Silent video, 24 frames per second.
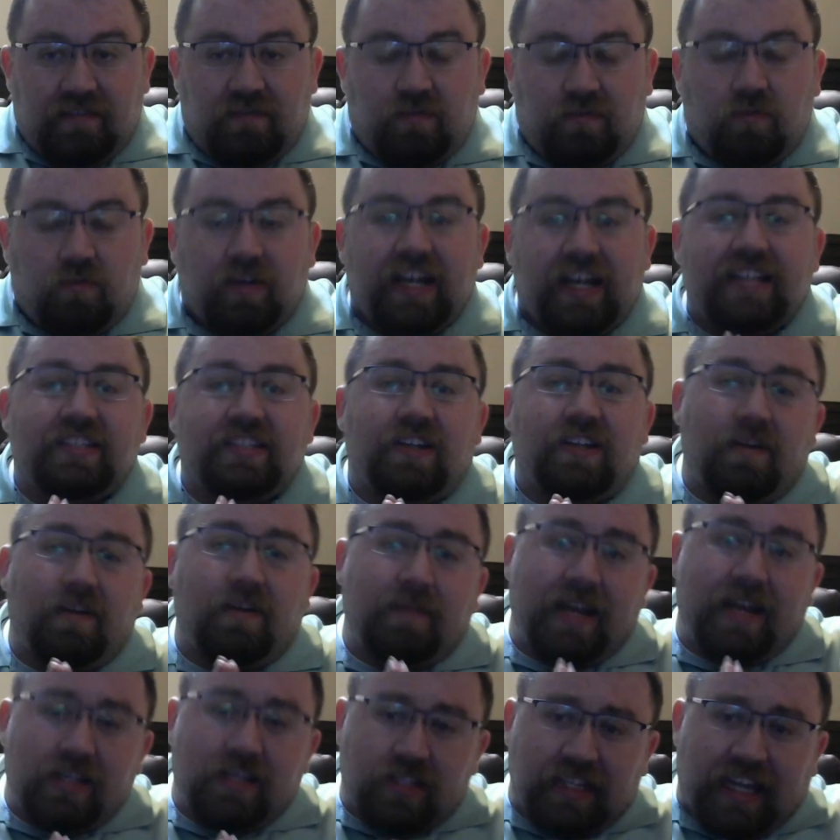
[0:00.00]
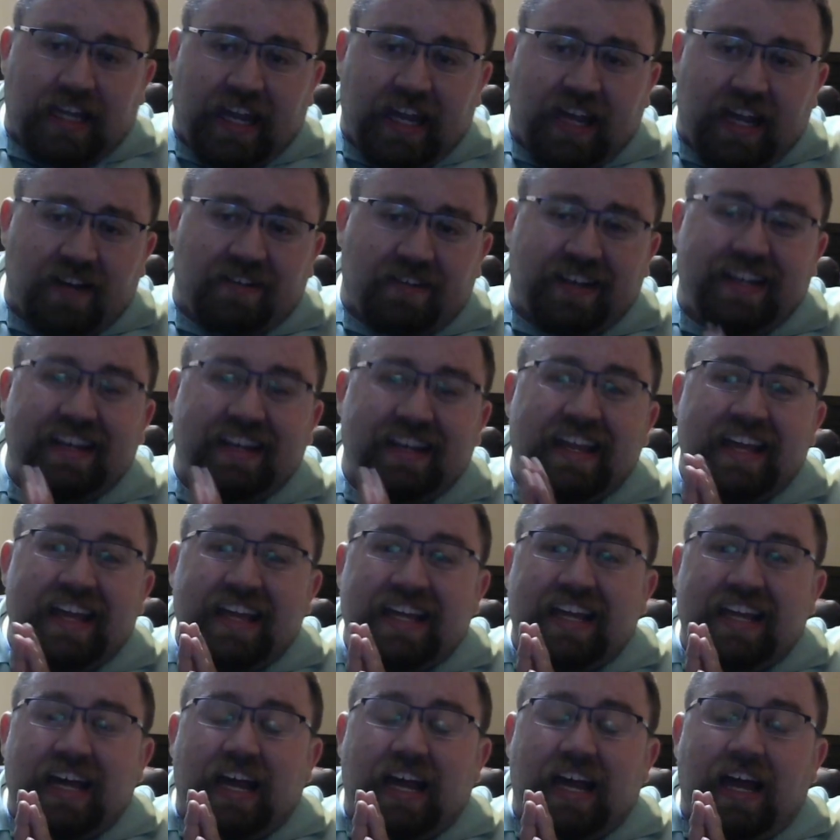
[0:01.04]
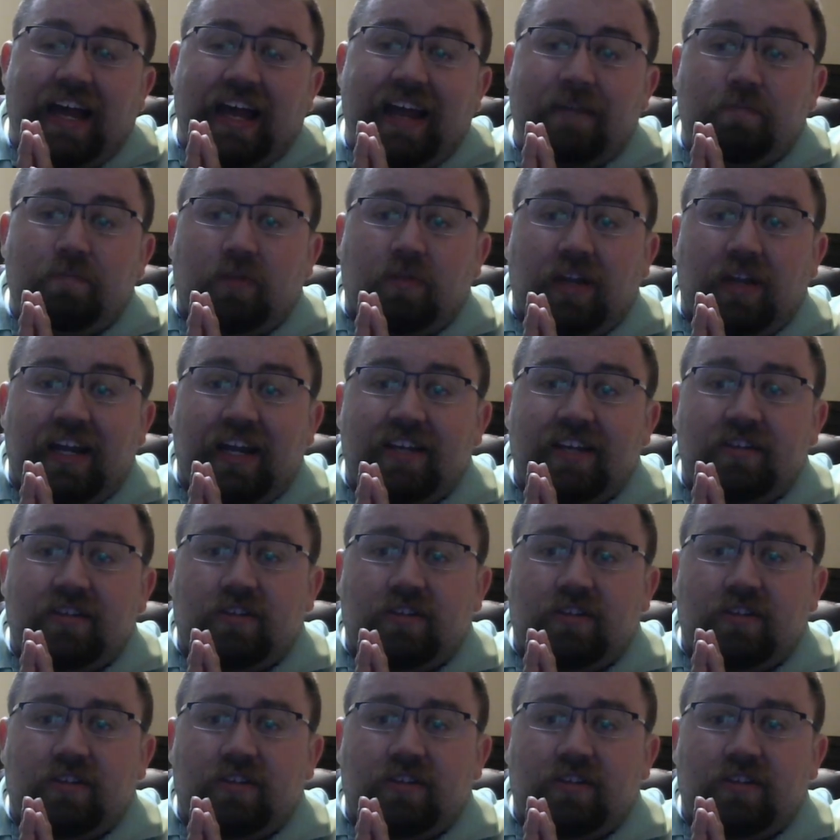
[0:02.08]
when I started Magic the Gathering, I played